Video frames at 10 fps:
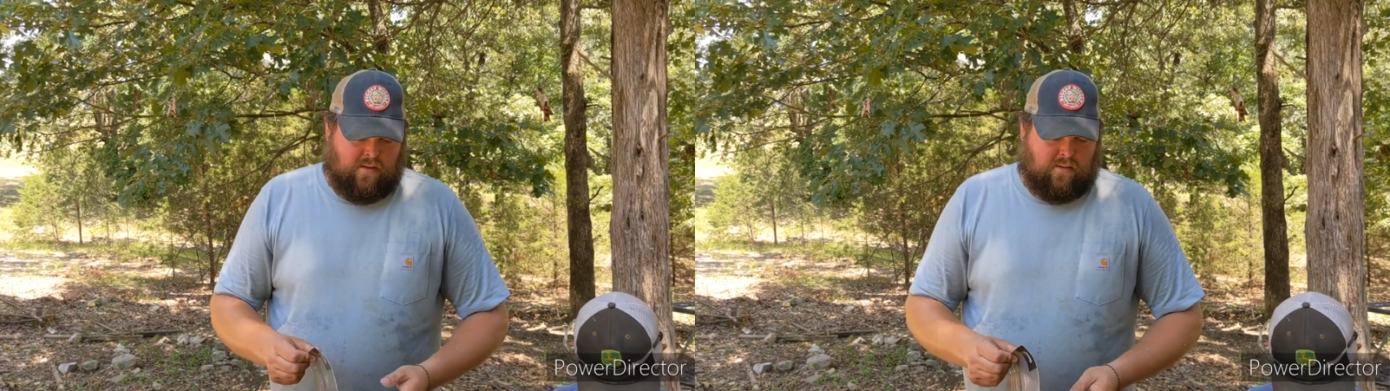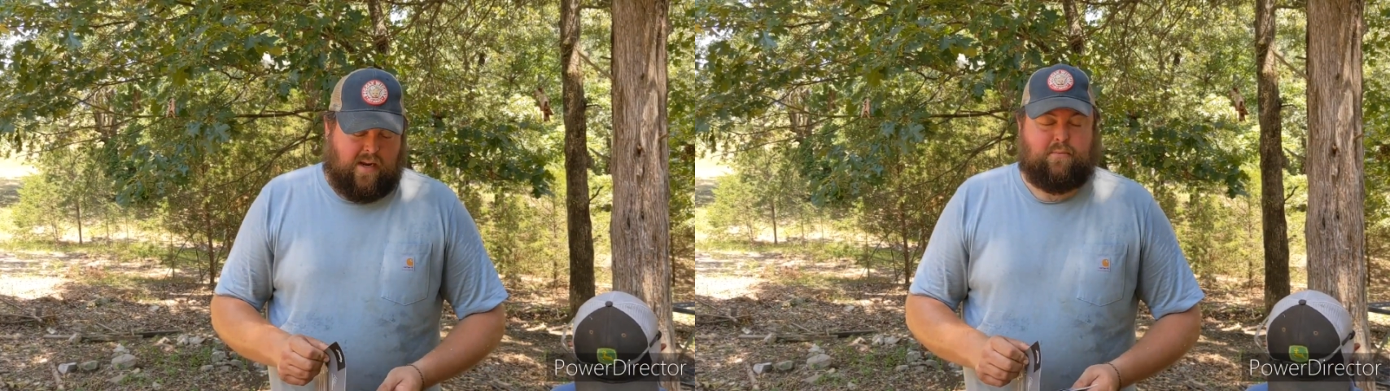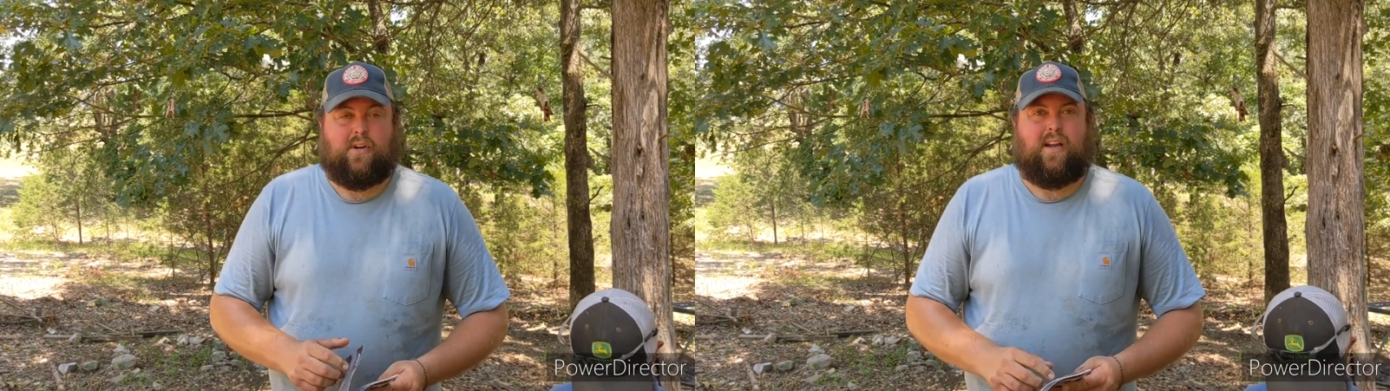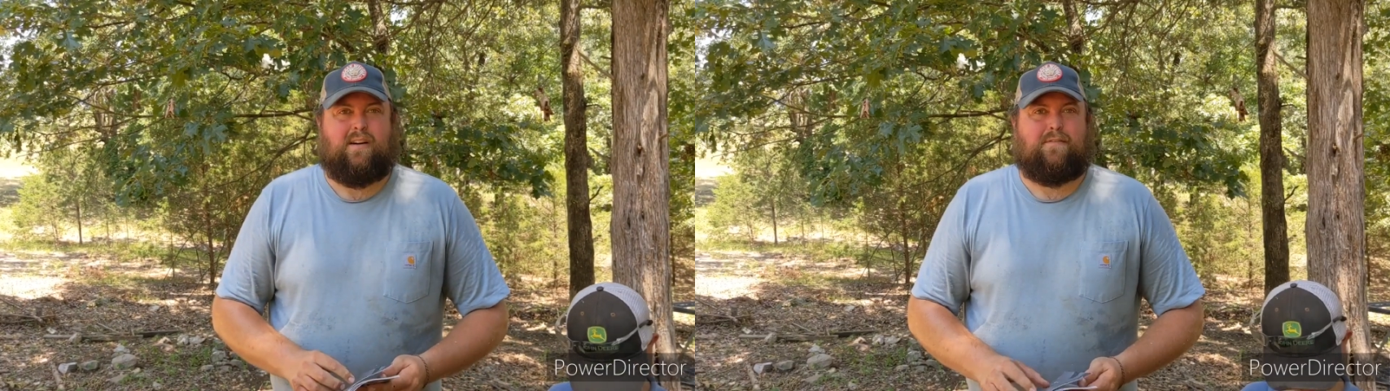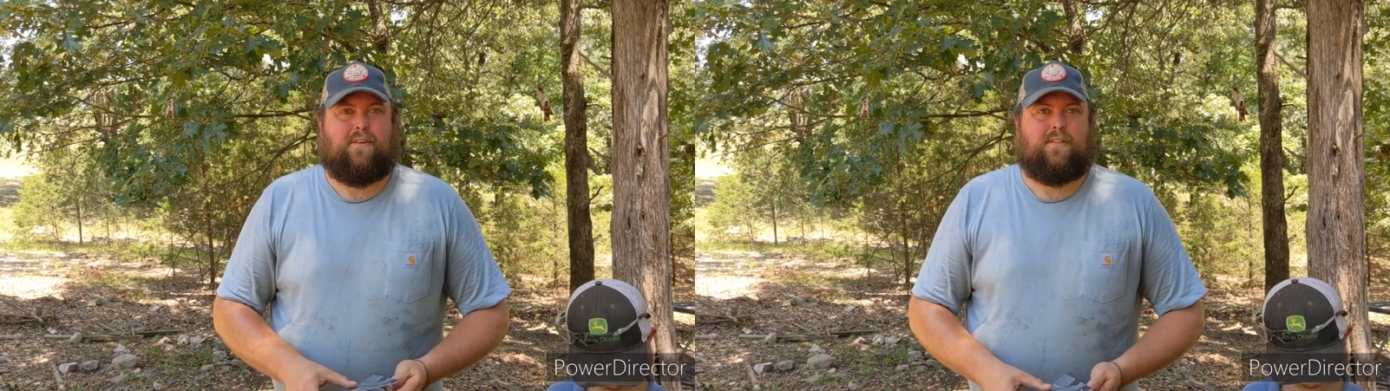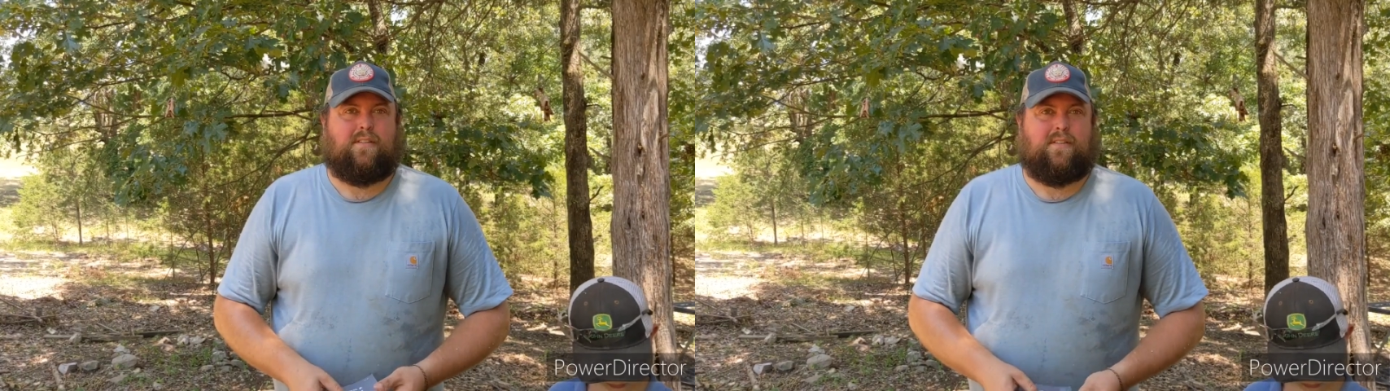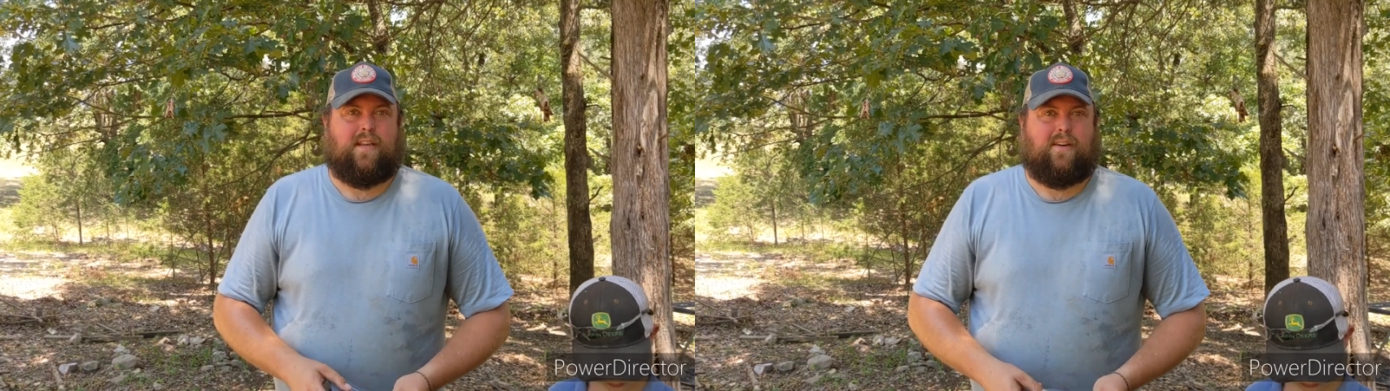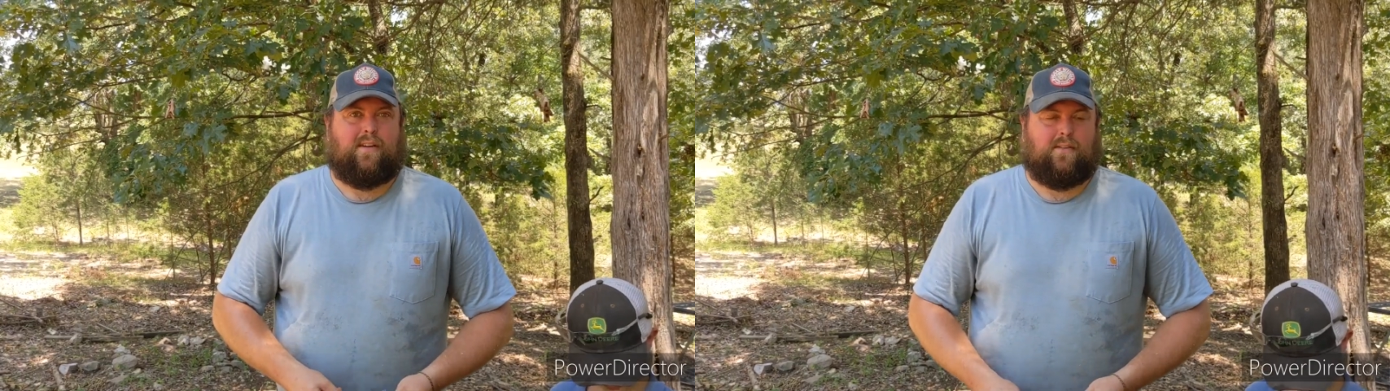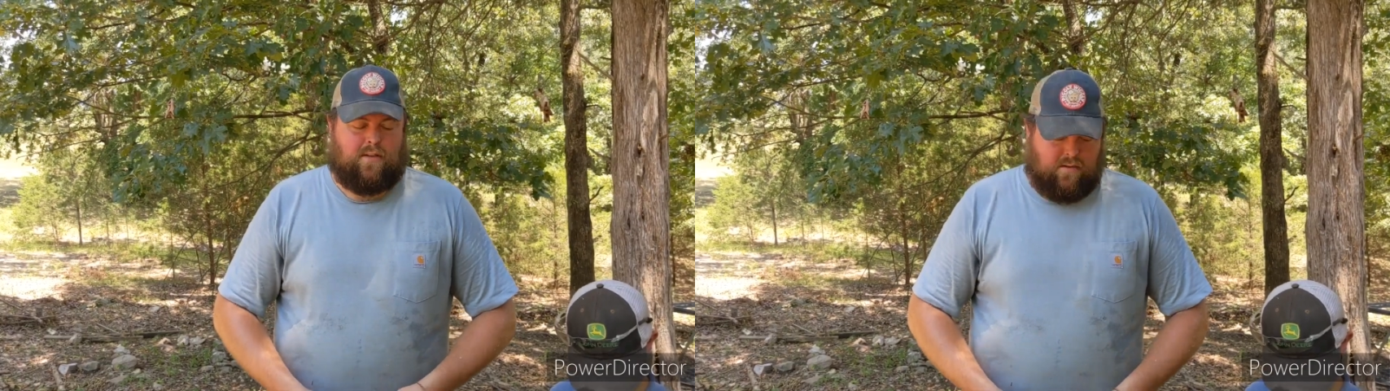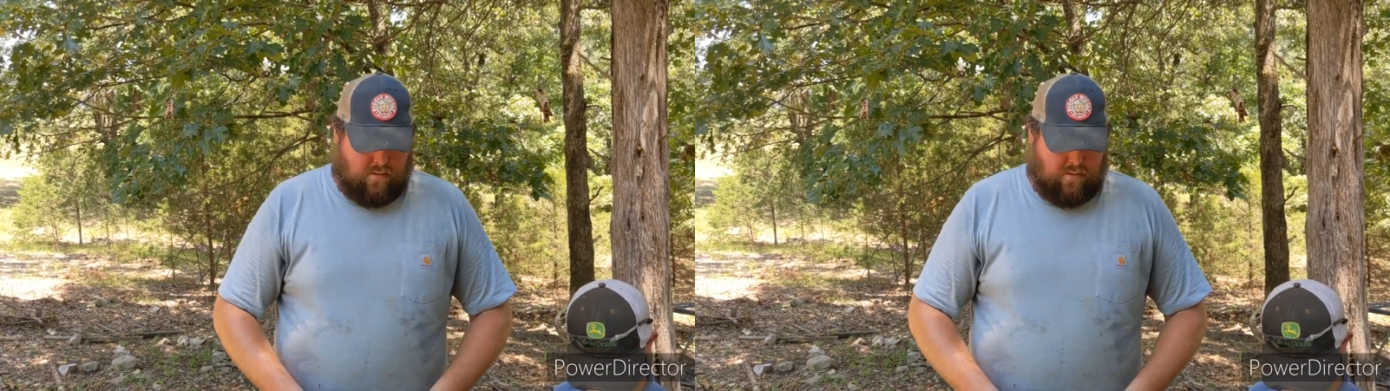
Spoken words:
Graham try it out first and see how it goes.